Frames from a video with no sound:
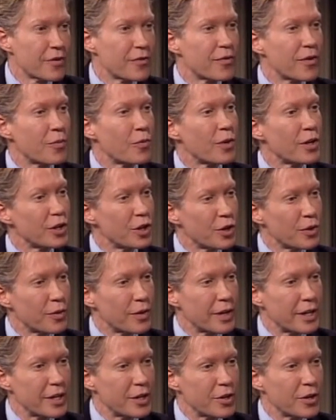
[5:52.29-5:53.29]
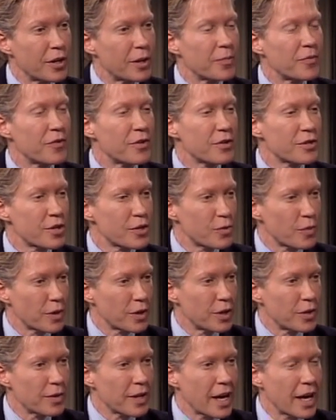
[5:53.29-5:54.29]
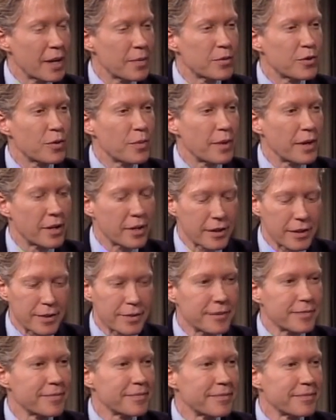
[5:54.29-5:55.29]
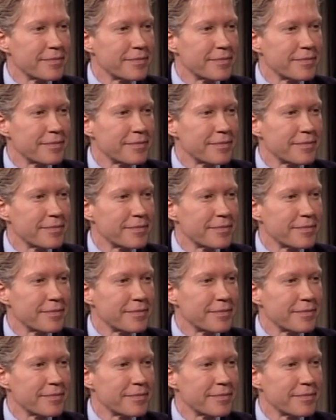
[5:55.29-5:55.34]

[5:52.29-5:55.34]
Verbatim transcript: from when you were in Europe versus when you came to Maryland.